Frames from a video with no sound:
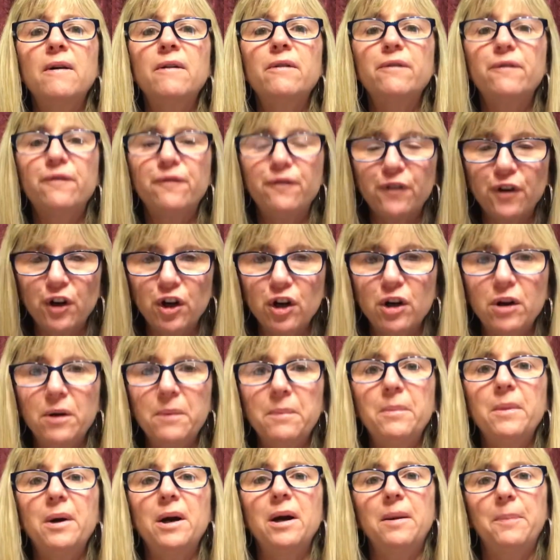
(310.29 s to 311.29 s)

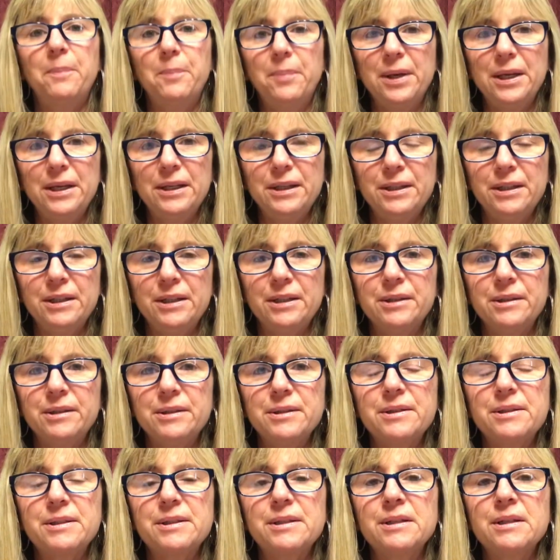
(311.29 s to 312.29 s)
firm
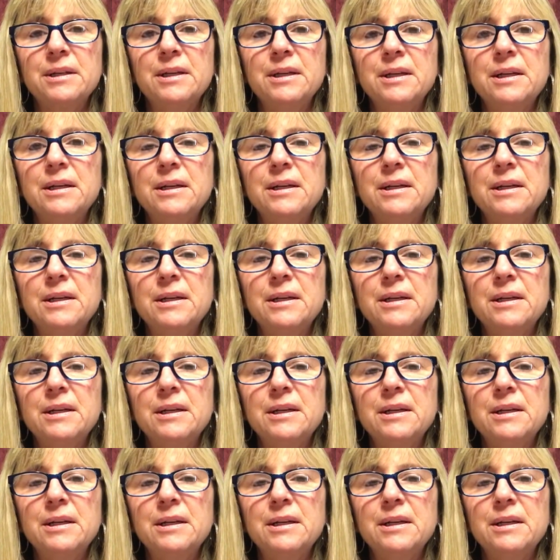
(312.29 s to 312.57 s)
opinions,